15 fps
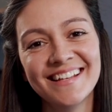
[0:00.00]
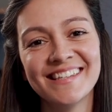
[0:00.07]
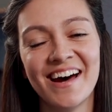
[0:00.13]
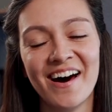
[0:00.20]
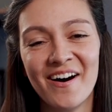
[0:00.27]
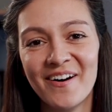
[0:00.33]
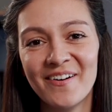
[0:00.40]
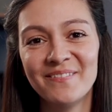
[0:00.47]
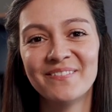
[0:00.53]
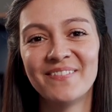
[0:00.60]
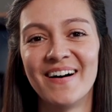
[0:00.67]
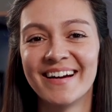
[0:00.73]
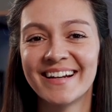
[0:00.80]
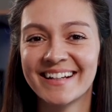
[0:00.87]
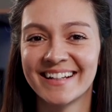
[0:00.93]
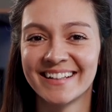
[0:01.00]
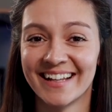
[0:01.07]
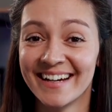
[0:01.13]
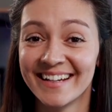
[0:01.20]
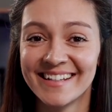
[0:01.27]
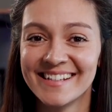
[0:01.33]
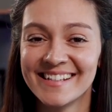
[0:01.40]
That's how my
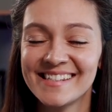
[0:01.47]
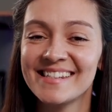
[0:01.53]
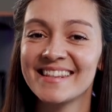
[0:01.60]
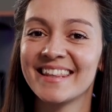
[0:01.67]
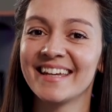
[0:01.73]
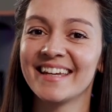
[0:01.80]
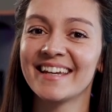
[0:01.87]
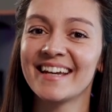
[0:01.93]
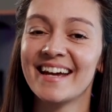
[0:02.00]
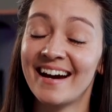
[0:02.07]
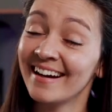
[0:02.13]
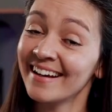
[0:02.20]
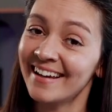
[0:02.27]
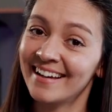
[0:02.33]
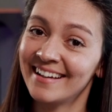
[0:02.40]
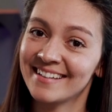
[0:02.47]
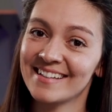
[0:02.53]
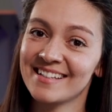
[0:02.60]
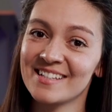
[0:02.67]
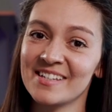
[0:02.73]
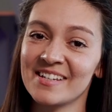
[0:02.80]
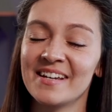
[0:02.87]
clients think I
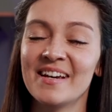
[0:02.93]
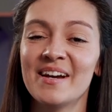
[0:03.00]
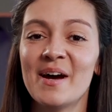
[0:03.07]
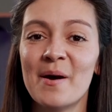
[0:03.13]
edit.